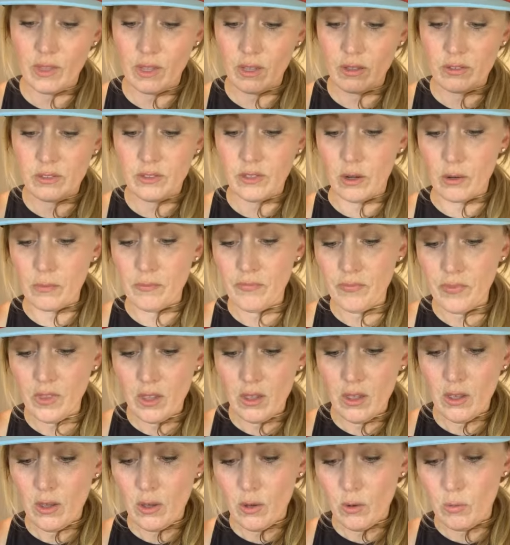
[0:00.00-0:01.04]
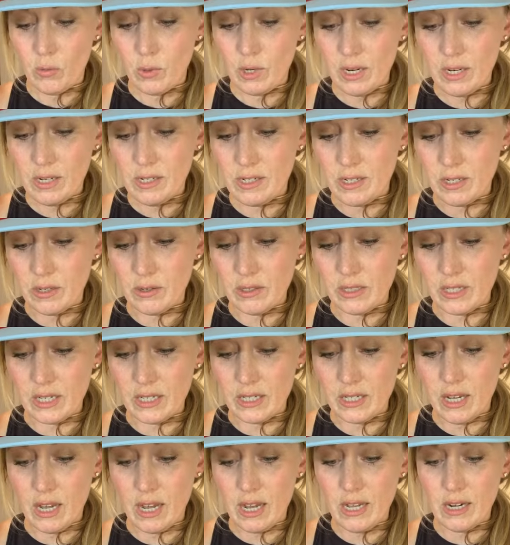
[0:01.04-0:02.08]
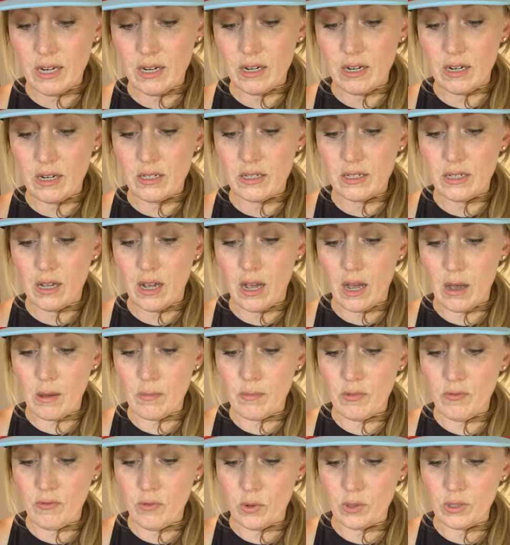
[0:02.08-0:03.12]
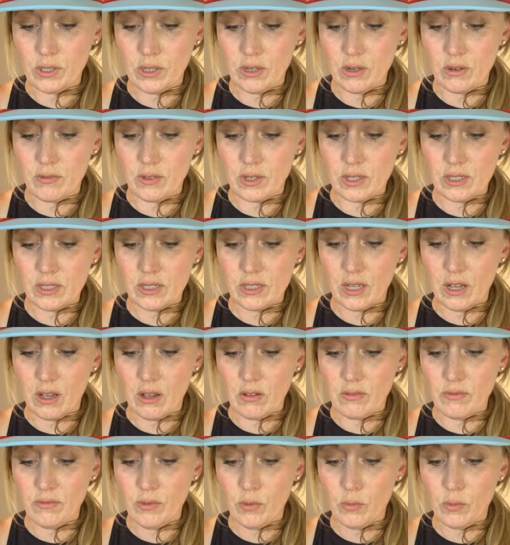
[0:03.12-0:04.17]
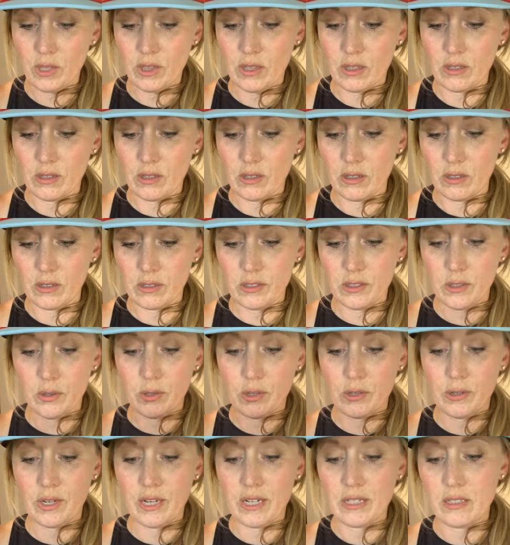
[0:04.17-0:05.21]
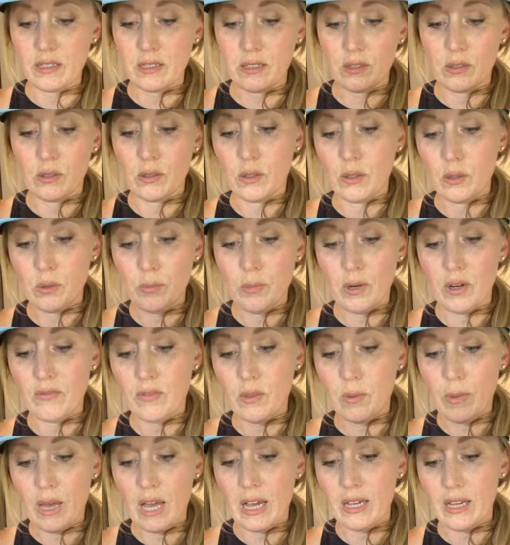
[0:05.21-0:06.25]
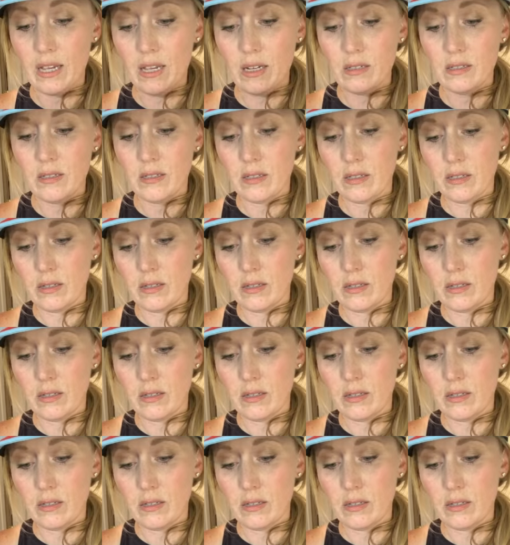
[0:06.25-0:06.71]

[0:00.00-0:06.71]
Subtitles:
So what I do is I tie it in on top, fold it over itself with a little, so it creates a little loop off the back end.